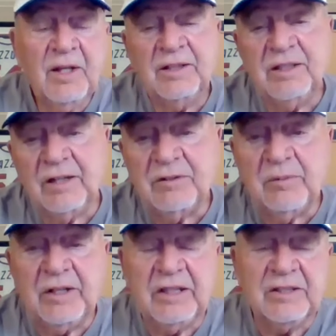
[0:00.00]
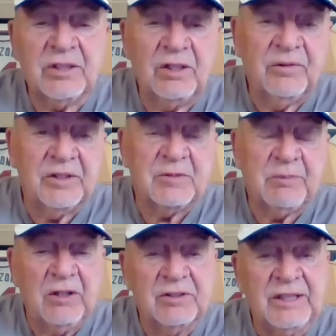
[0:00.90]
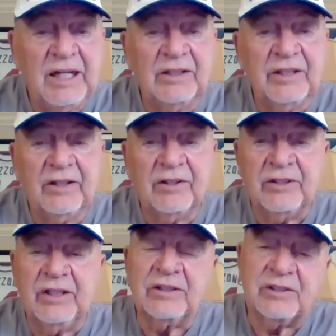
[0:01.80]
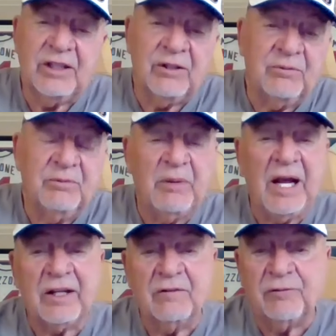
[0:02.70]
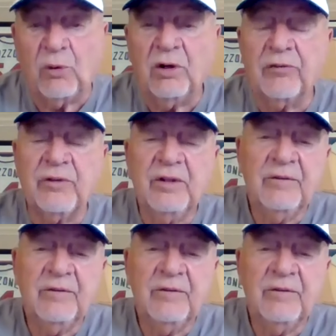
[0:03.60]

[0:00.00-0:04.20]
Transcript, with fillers: and then everybody gets overexposed down there, and then it's you know back and forth.